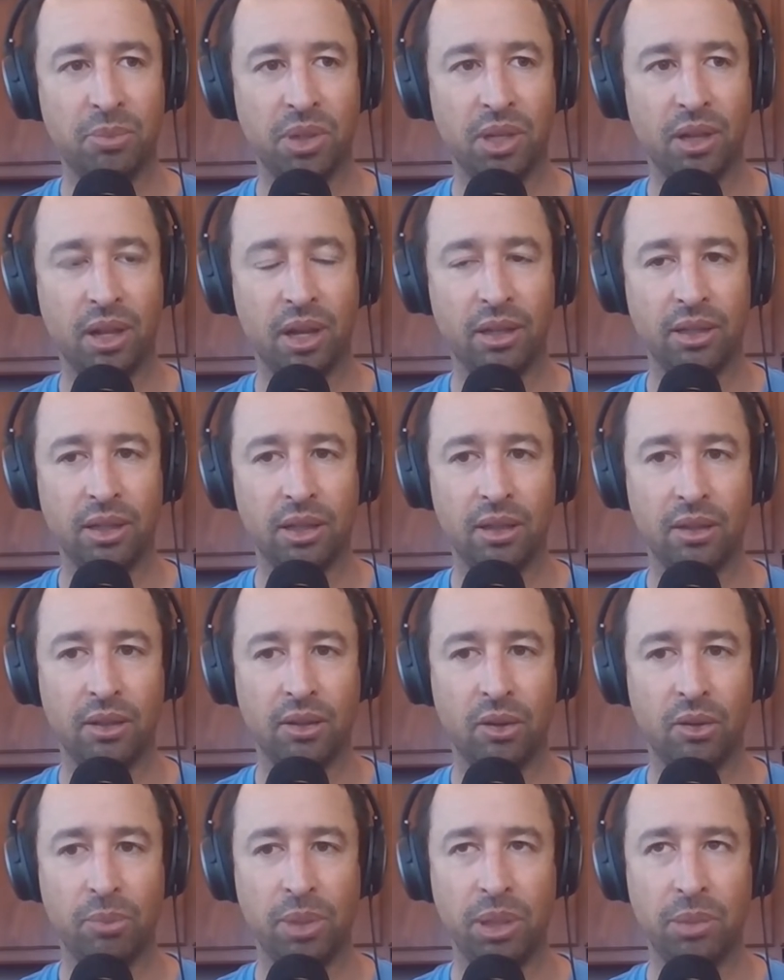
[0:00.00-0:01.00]
But luckily,
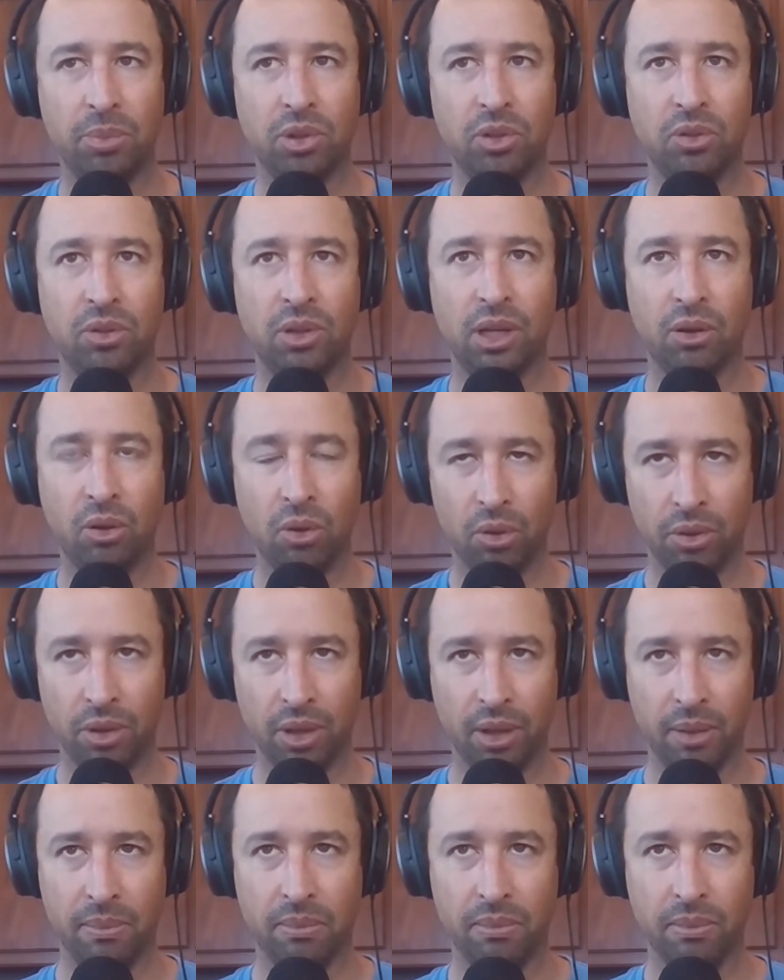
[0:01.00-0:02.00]
you know, people who did hold
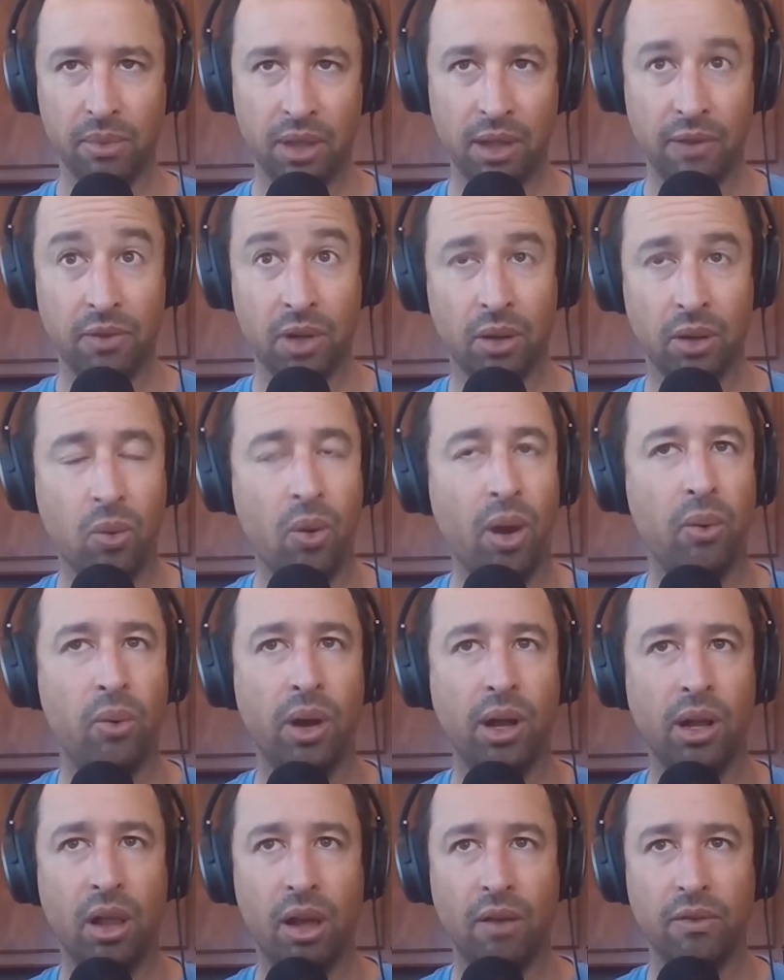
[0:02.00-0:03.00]
them, they've done quite
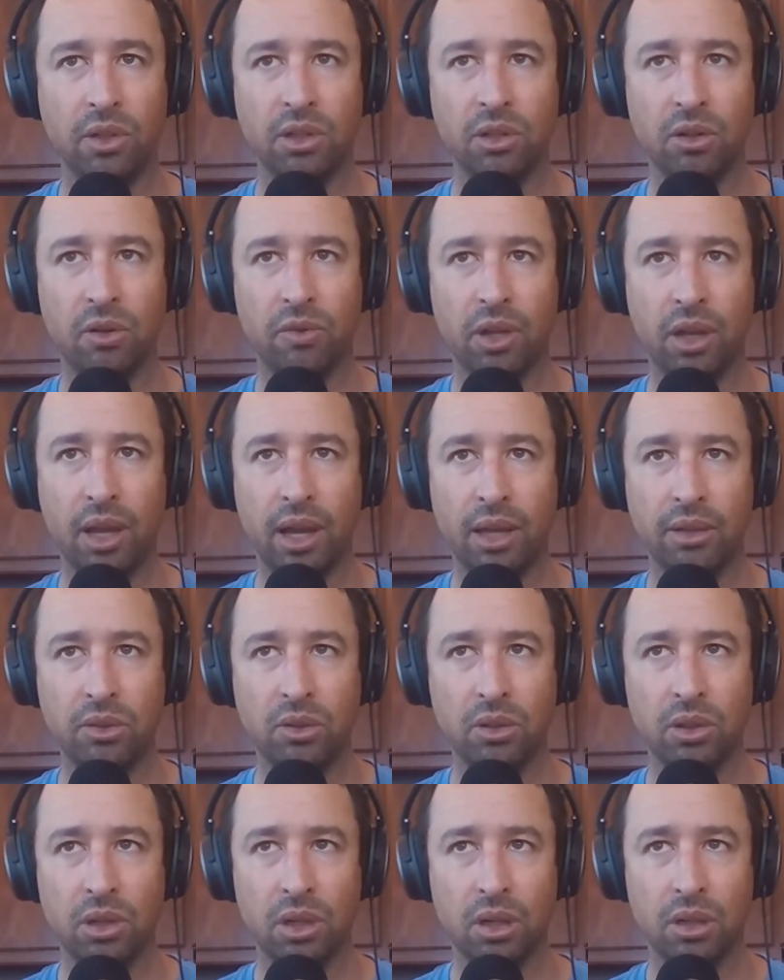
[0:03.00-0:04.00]
well, obviously, over the last
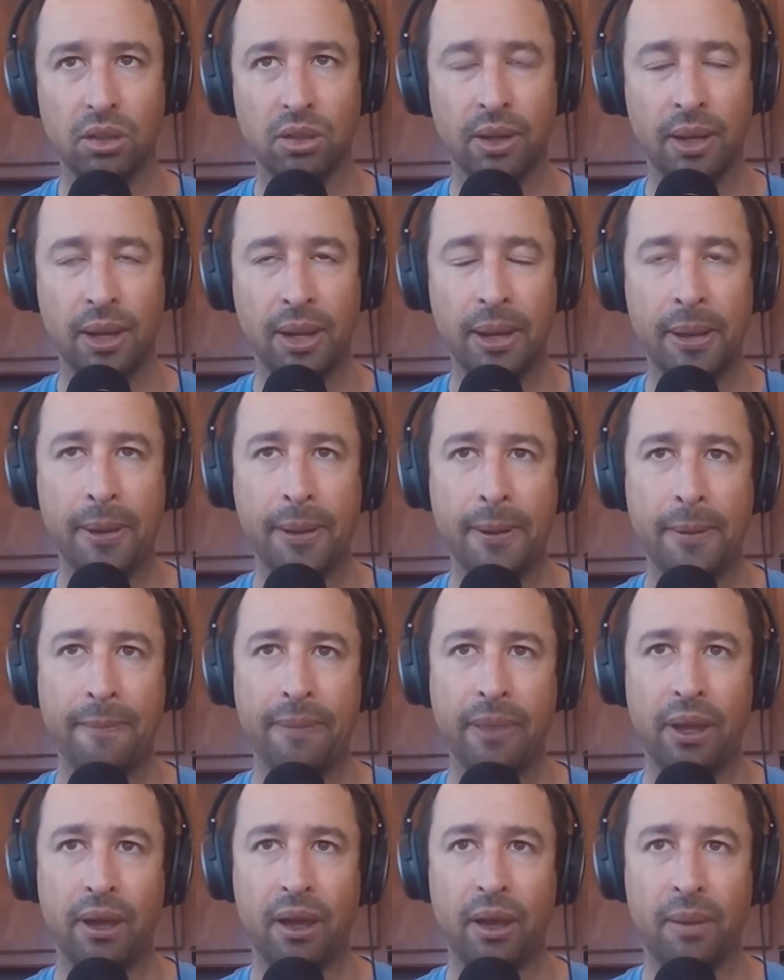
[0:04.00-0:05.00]
two years.
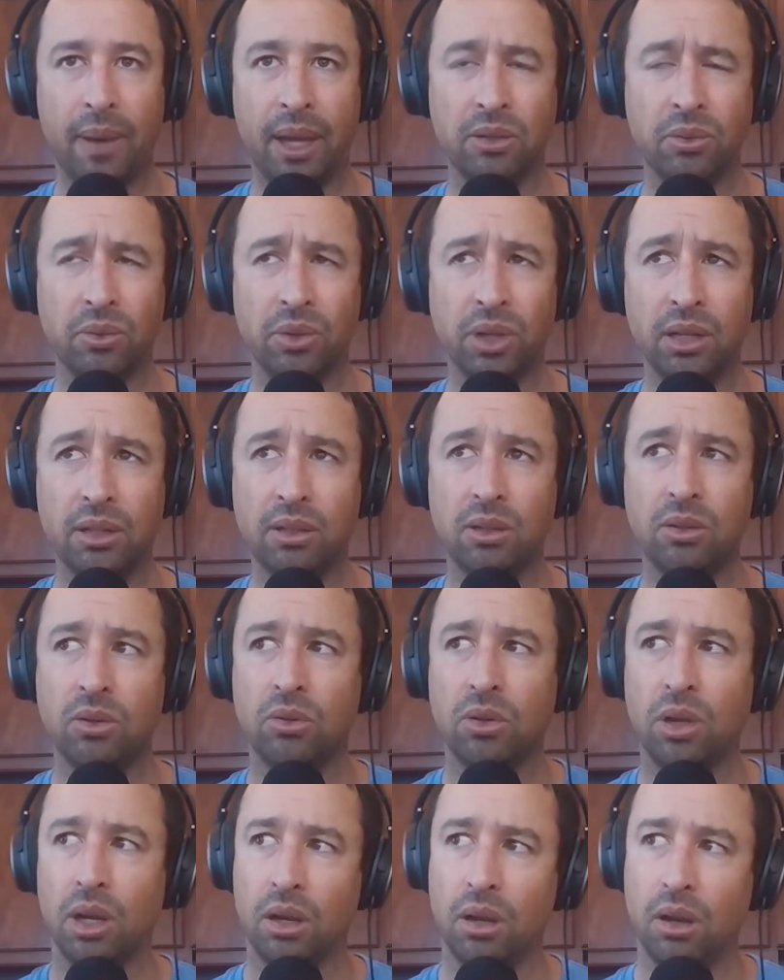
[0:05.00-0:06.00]
Um, as it relates
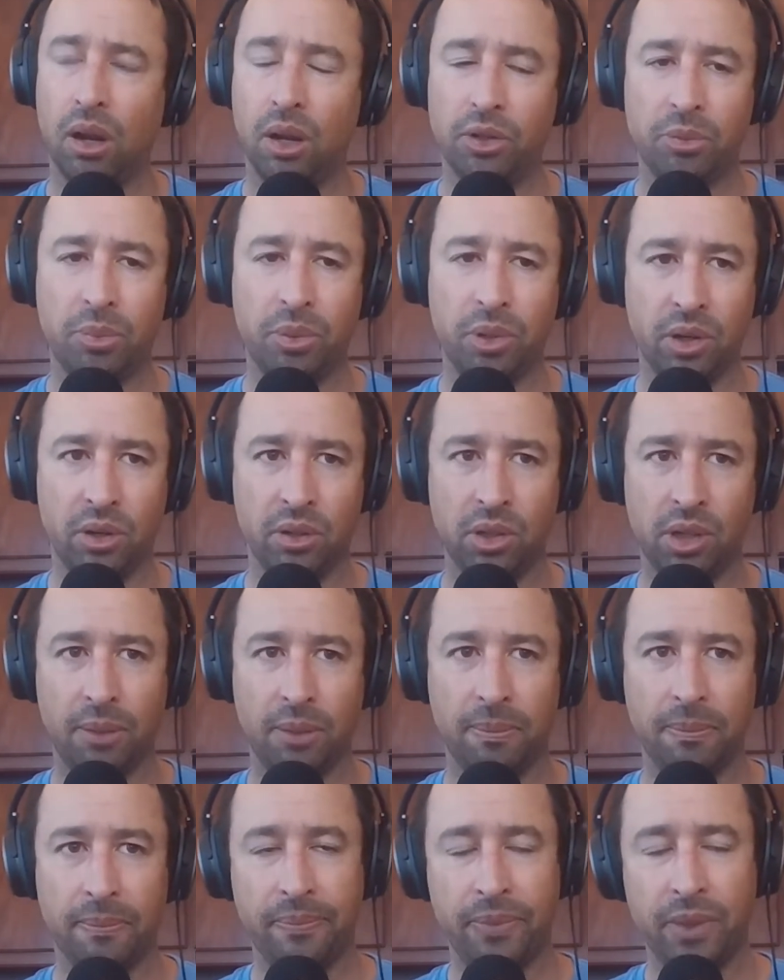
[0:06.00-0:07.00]
to uh, entrepreneurship, yeah.
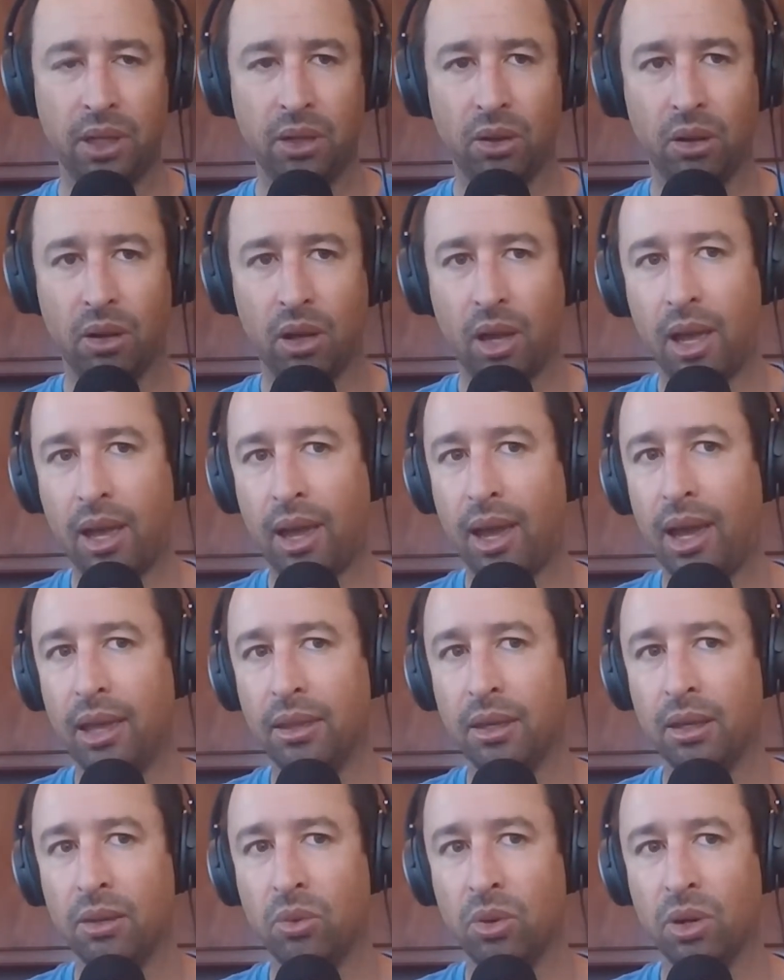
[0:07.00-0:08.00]
you know, I, I
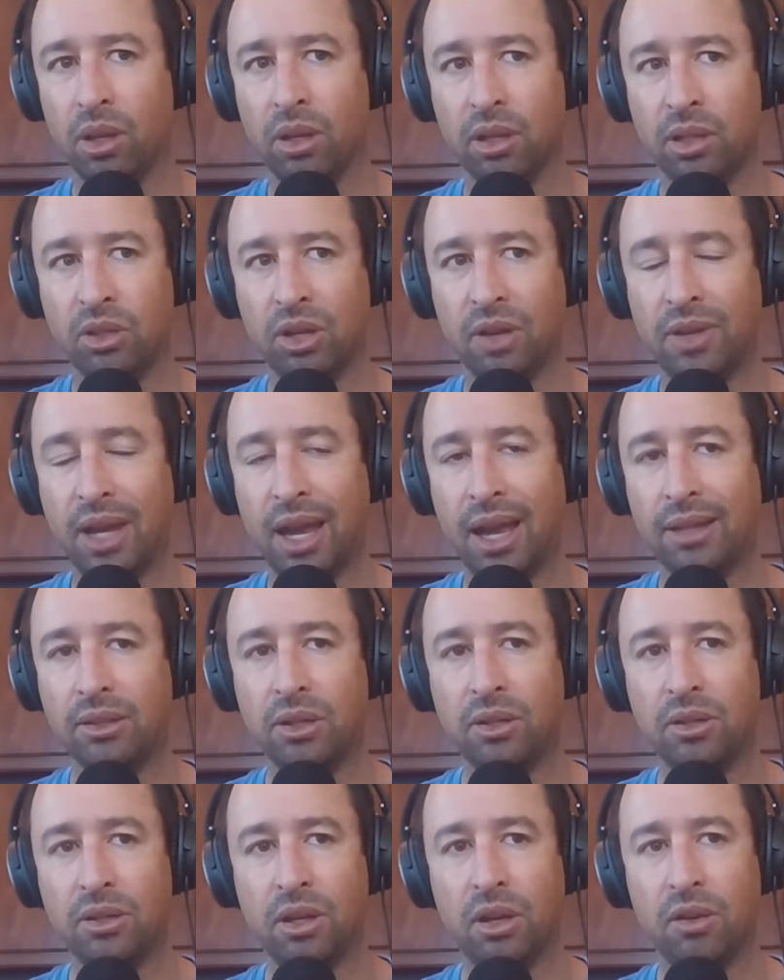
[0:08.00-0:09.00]
think one of the things you have to ask
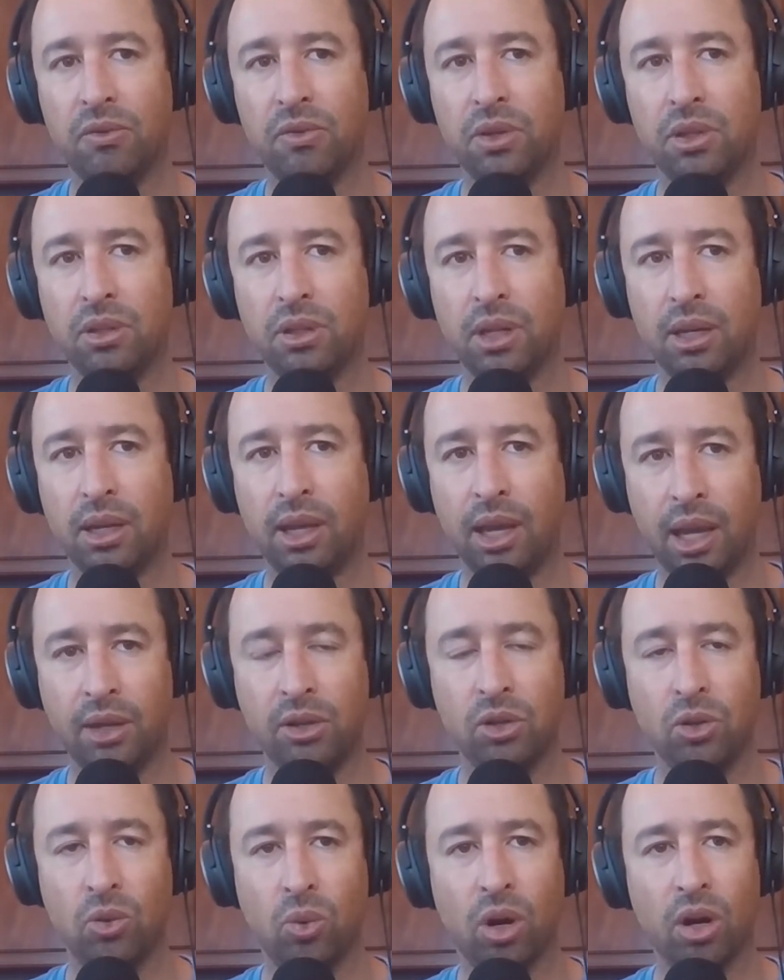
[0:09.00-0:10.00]
yourself is like,
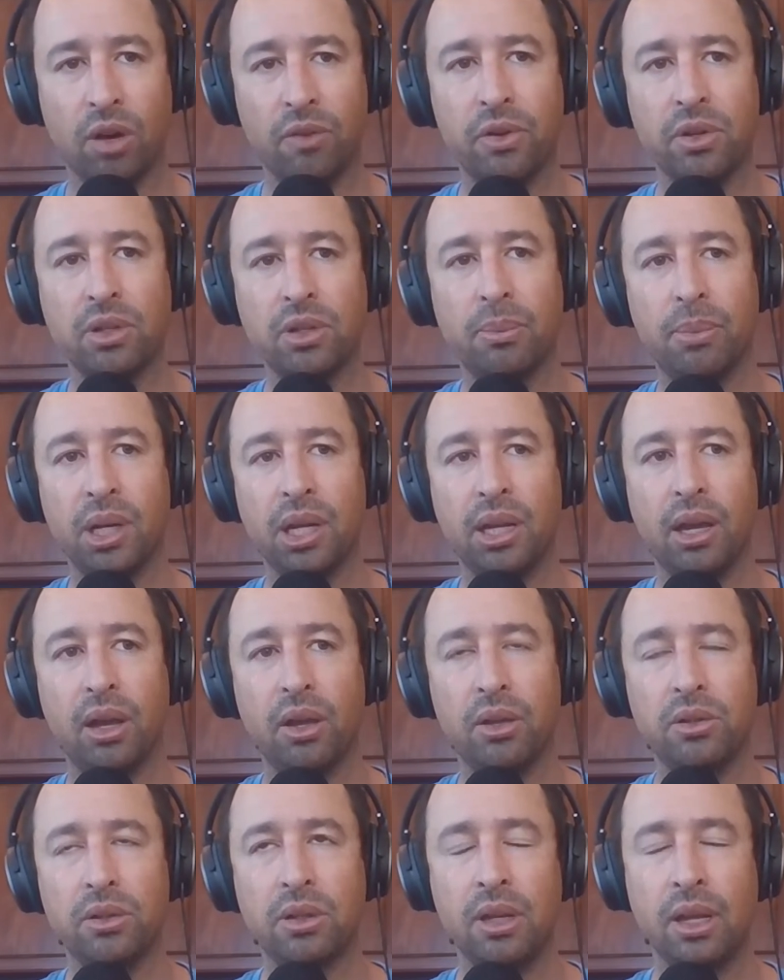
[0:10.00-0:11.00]
can you work for somebody
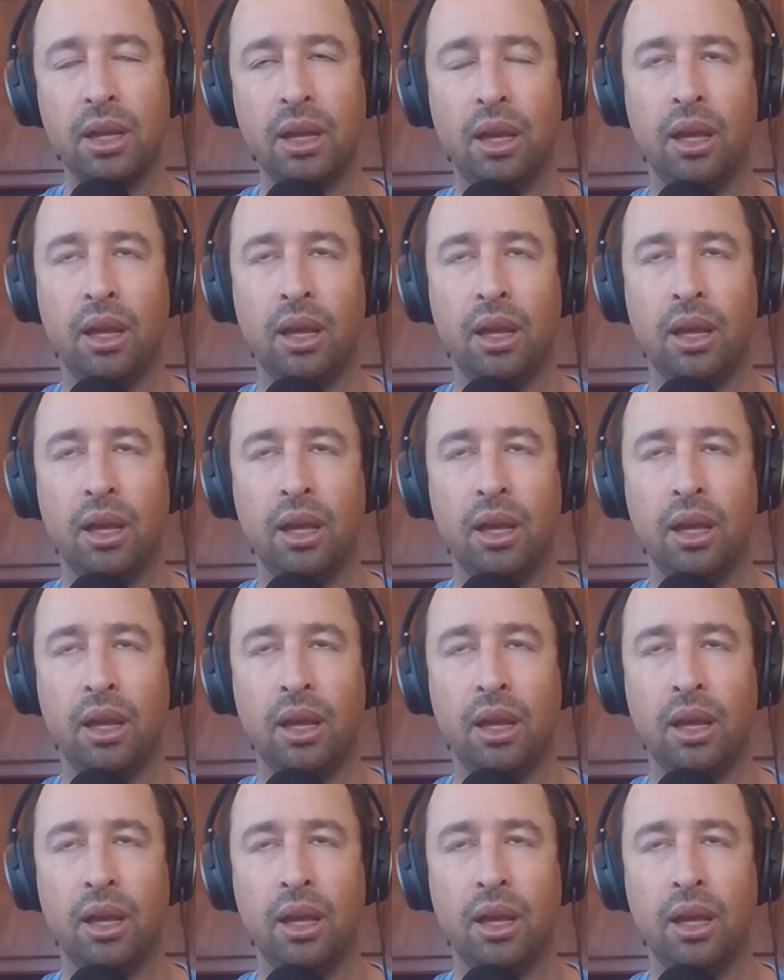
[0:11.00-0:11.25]
else?